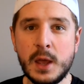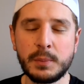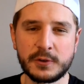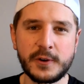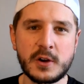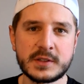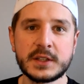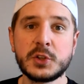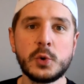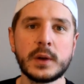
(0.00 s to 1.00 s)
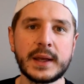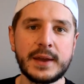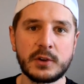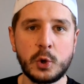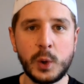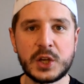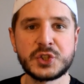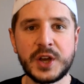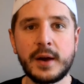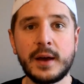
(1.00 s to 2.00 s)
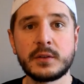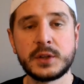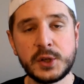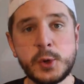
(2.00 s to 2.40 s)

But first, I do want to give a quick shout out to